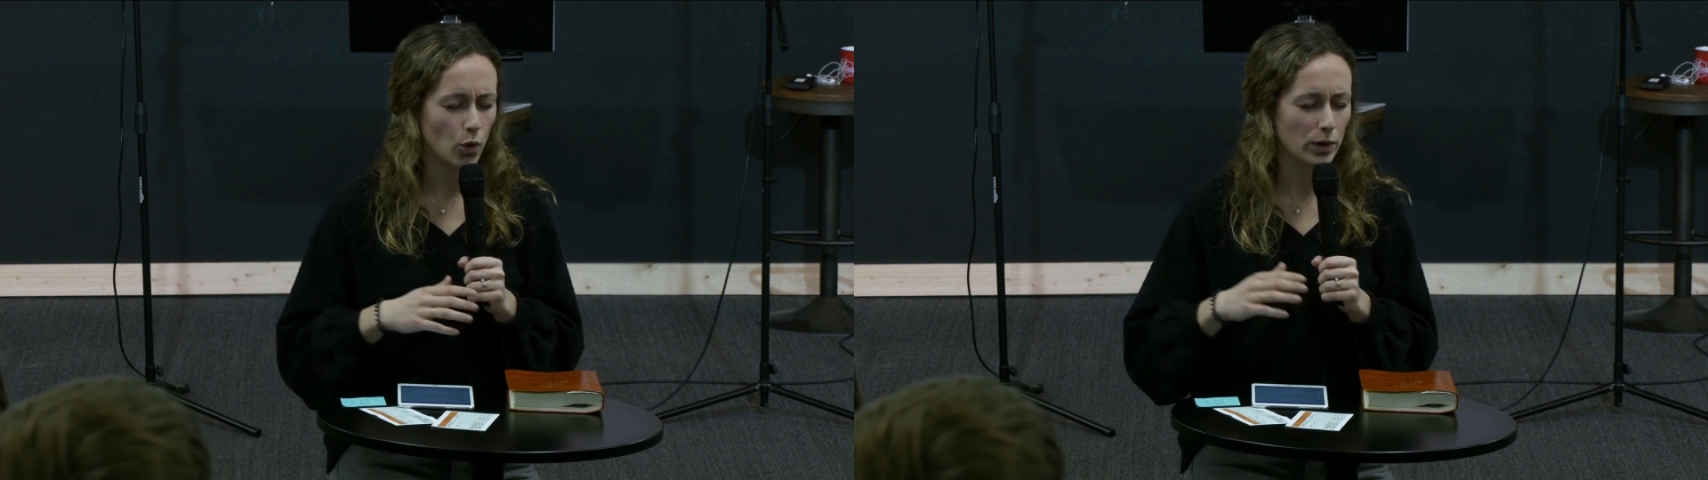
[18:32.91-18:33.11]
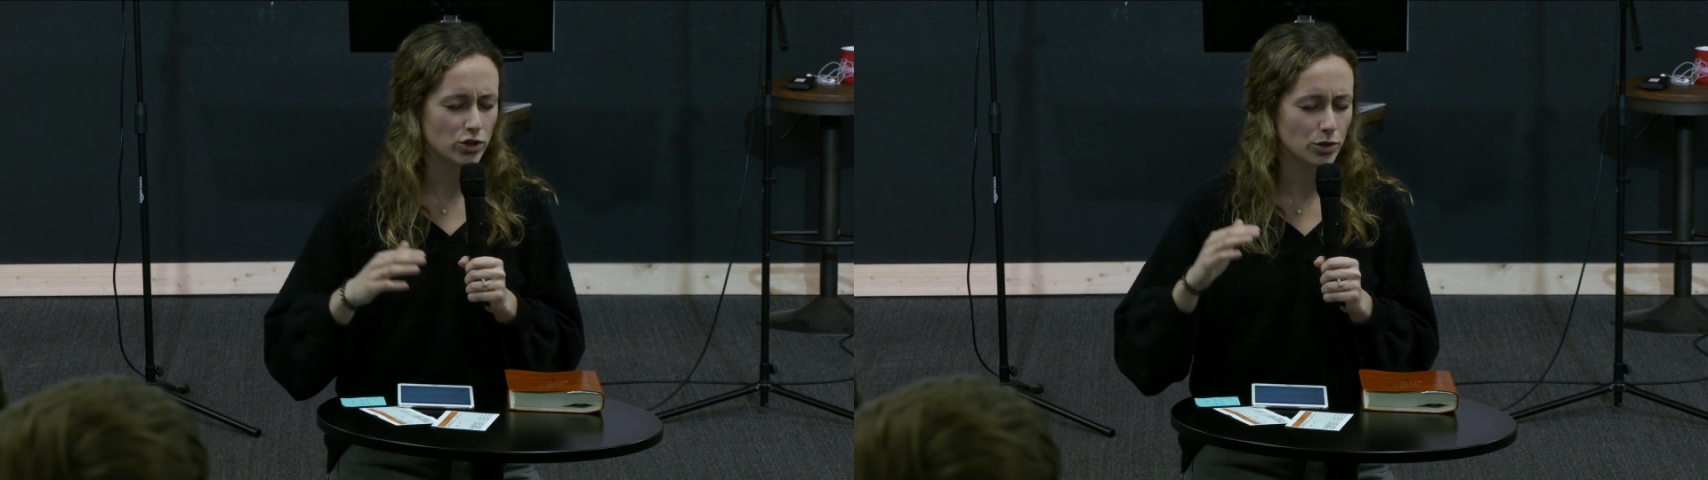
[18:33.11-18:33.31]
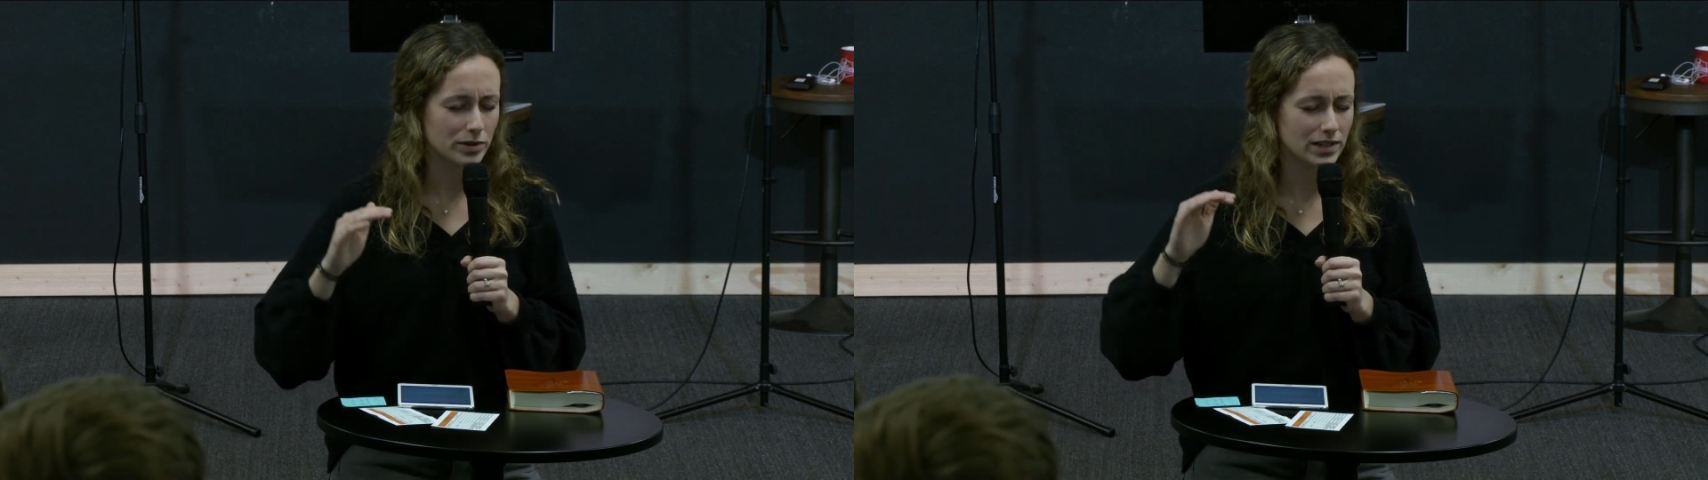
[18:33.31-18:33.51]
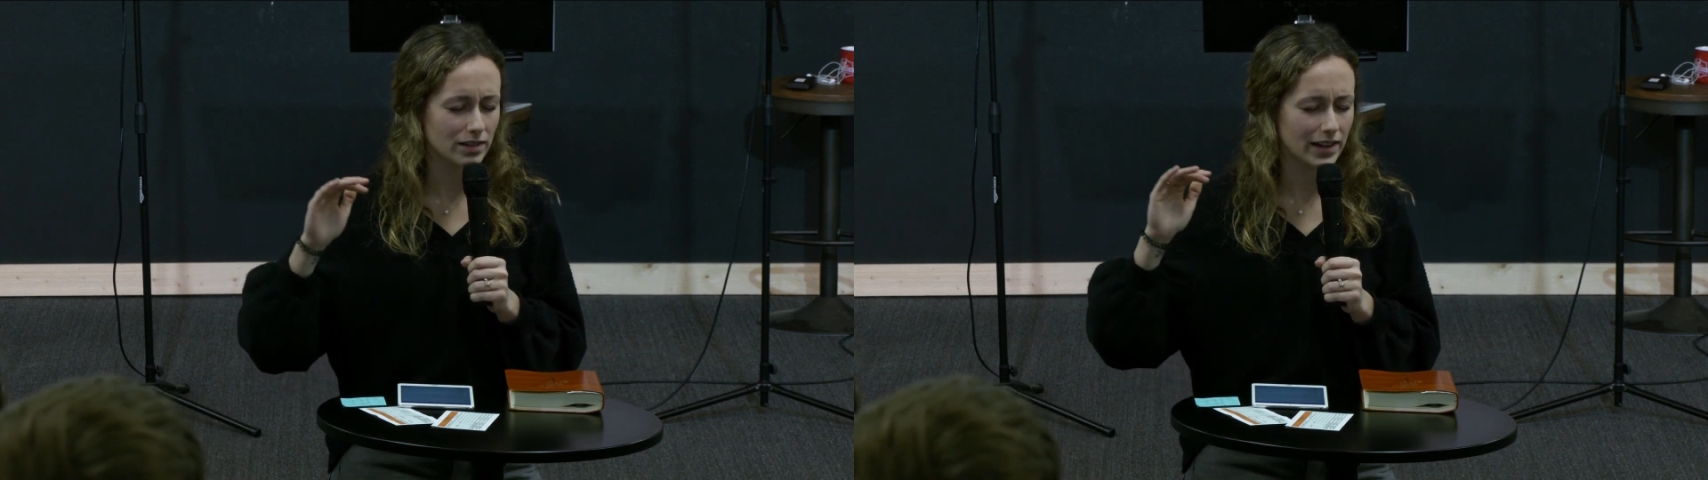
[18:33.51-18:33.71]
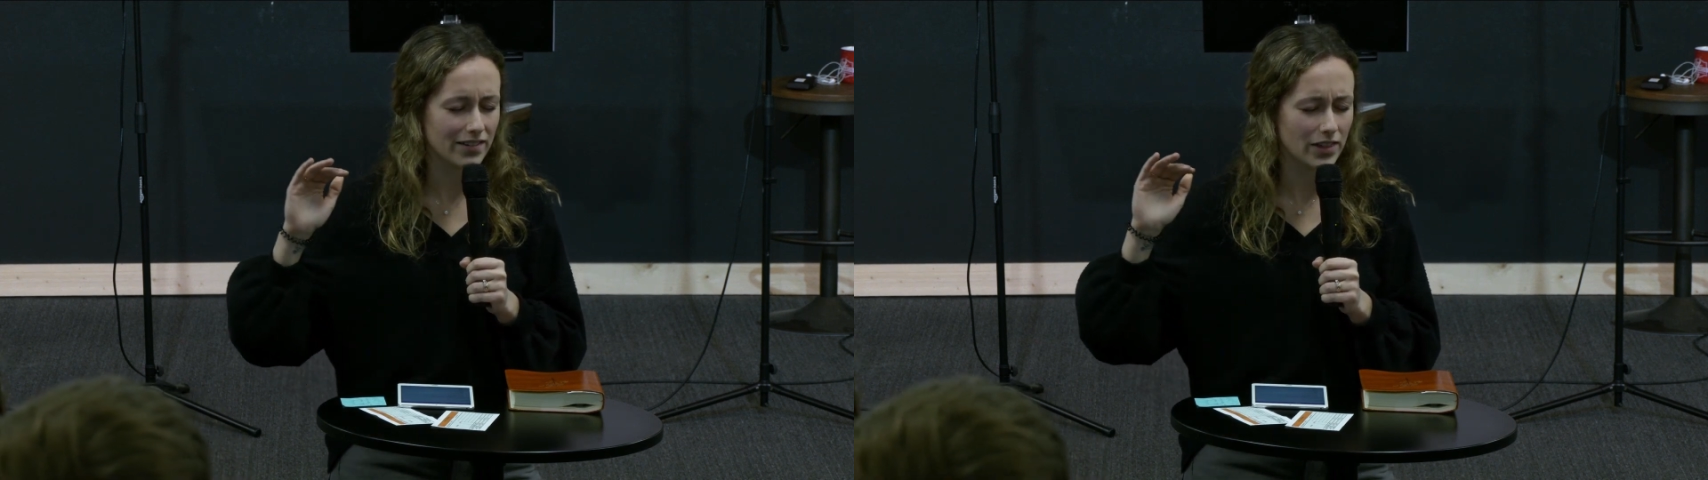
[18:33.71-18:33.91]
We choose to
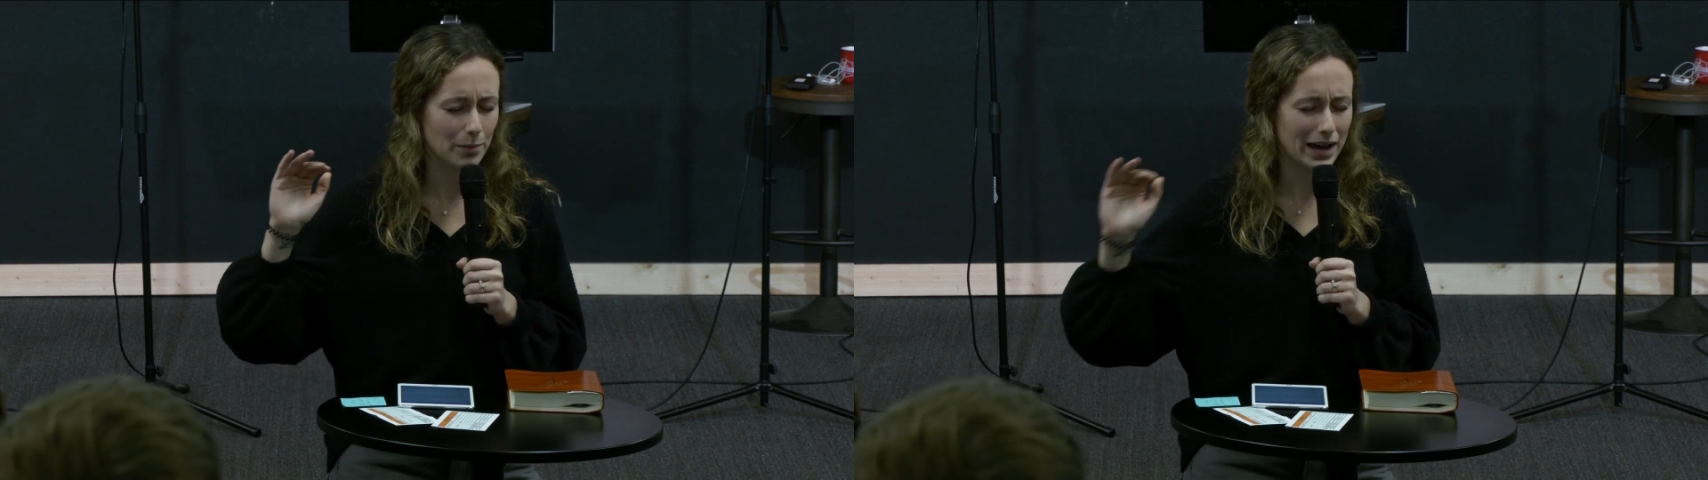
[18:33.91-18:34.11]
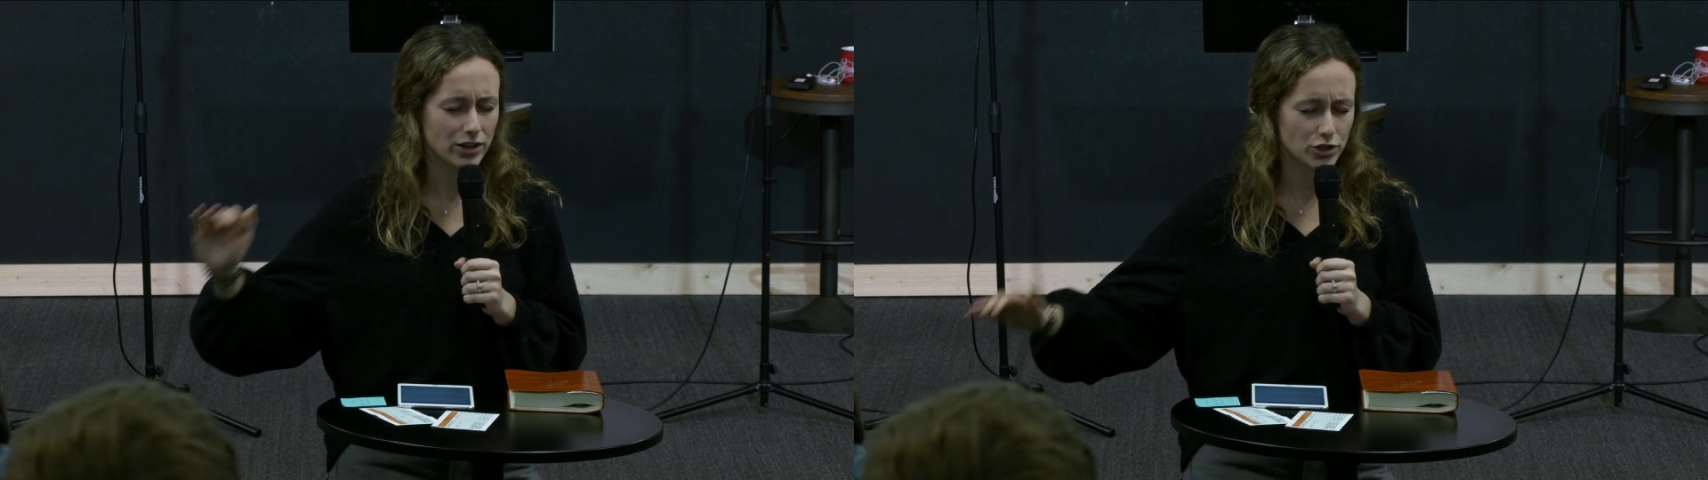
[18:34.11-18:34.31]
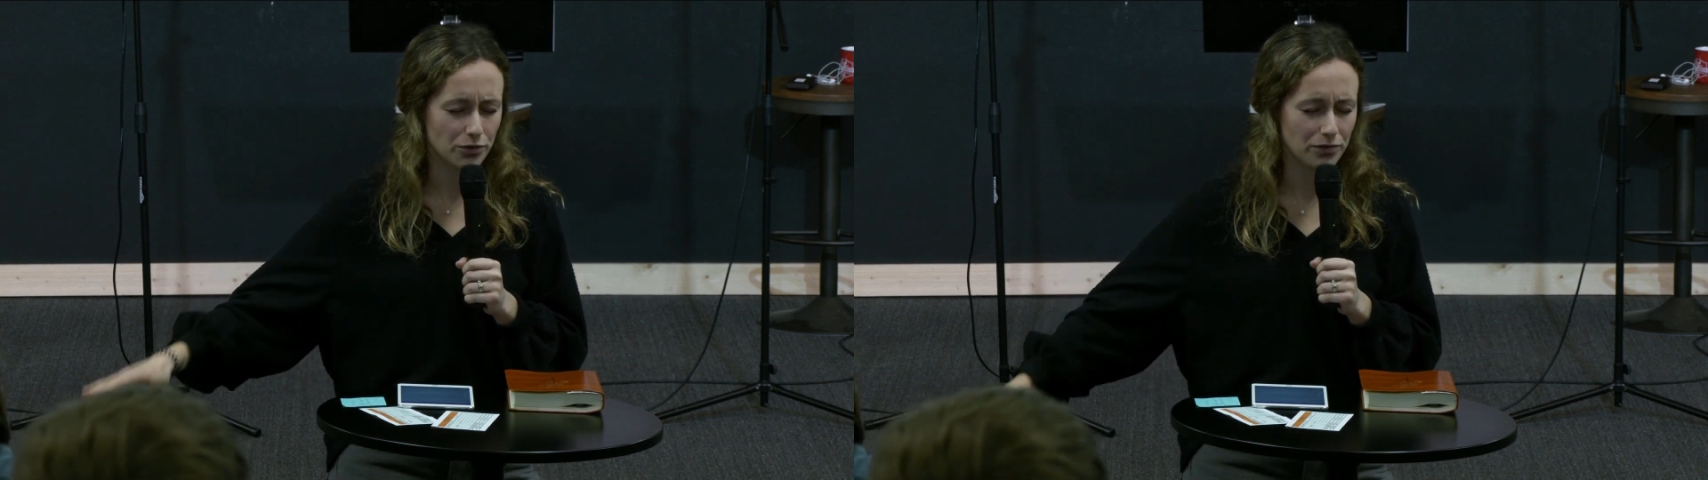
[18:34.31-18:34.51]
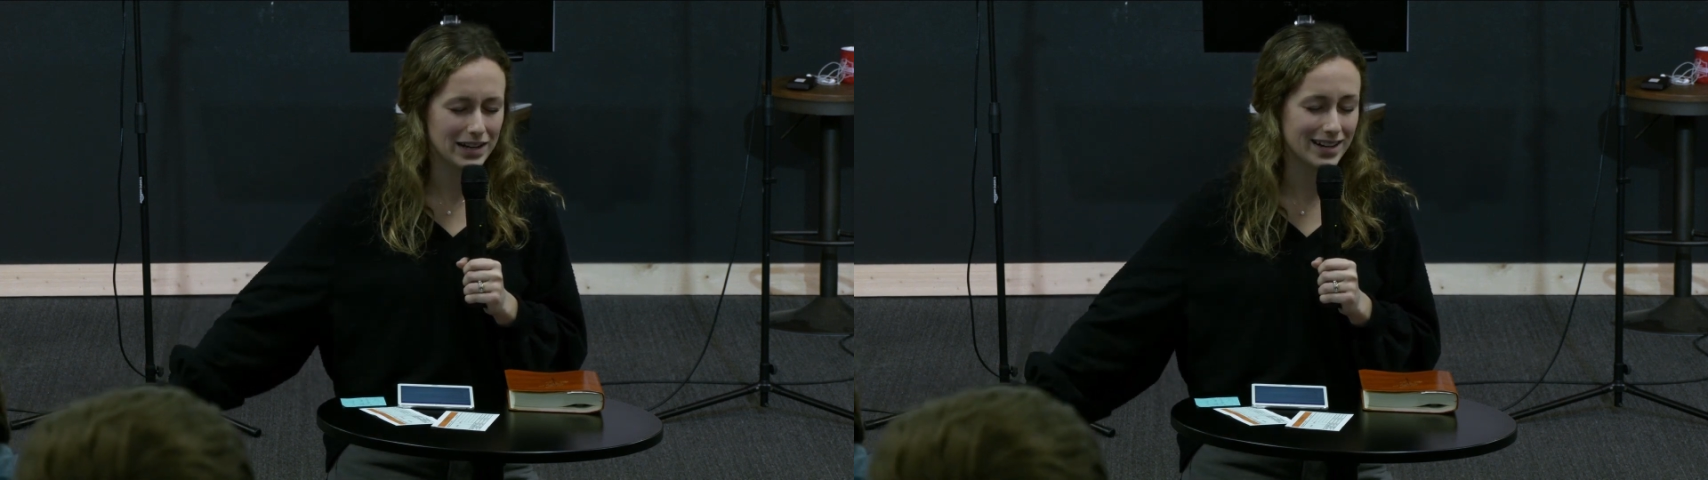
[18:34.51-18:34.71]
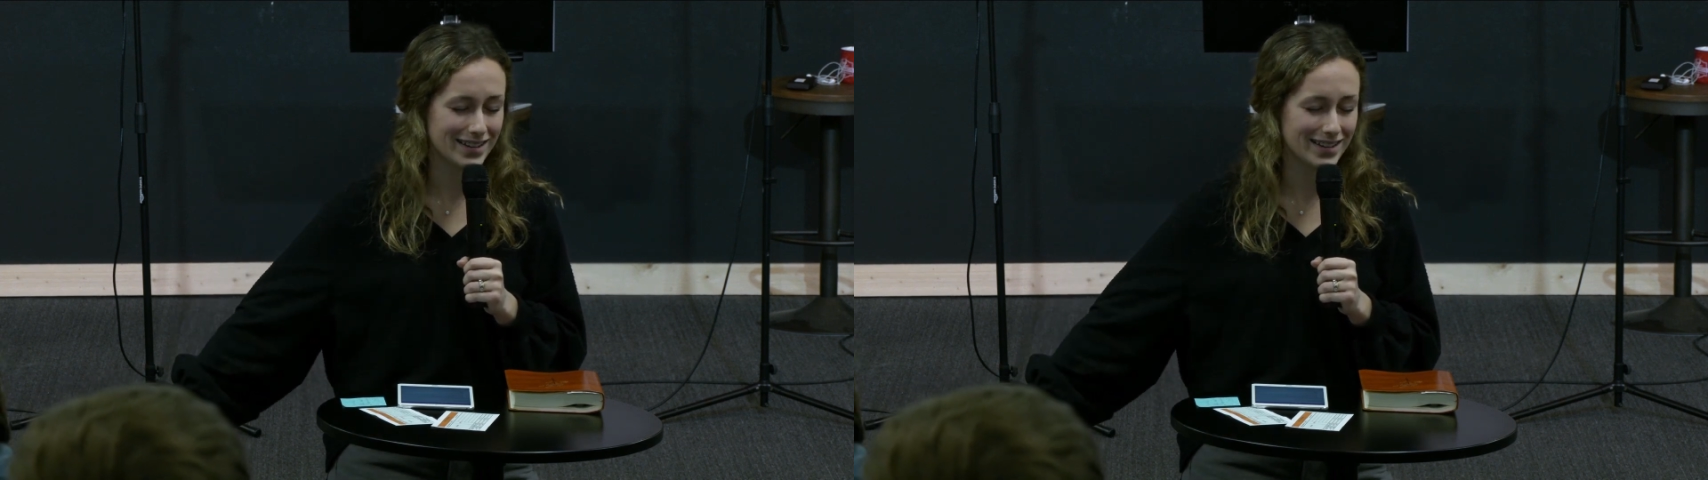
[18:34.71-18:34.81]
lay them at your feet